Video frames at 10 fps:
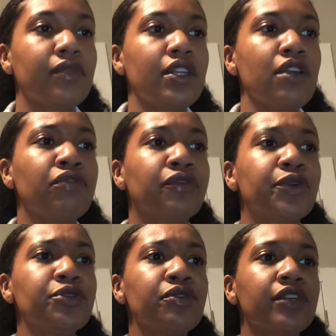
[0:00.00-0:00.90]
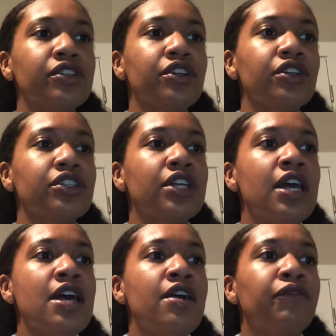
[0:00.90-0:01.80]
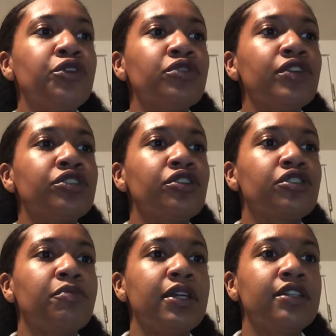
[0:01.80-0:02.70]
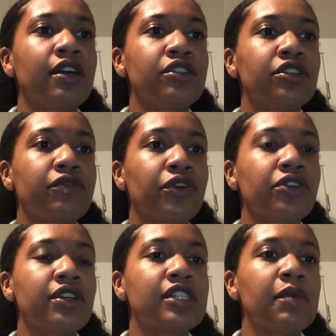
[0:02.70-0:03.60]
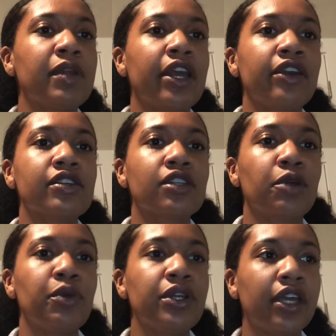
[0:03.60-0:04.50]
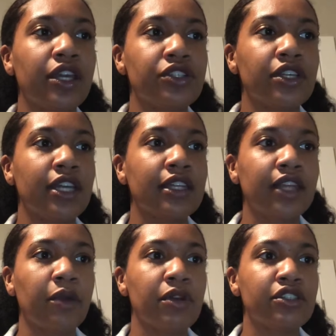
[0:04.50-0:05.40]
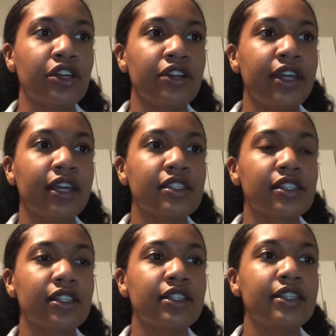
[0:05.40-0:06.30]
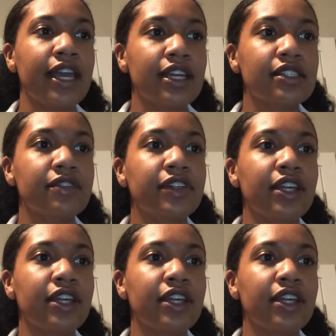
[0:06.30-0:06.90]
For future research should be done to further examine areas of communication and language that are negatively